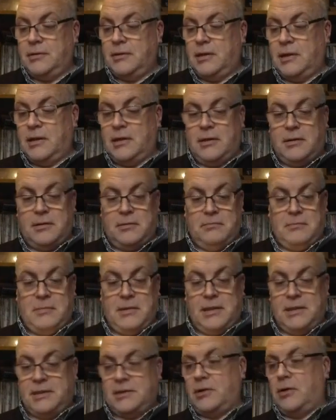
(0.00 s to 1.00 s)

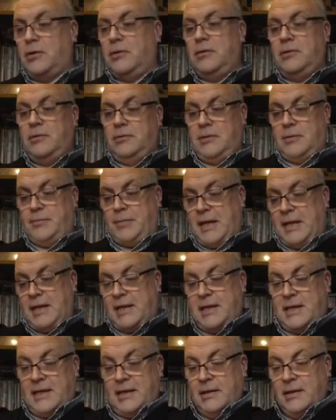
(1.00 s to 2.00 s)
It's got on the back
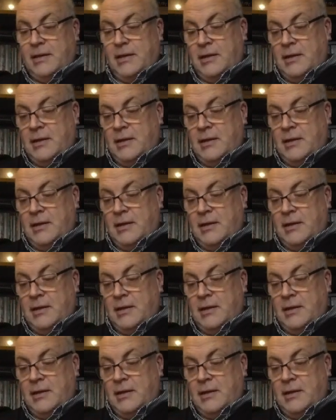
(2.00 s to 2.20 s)
here,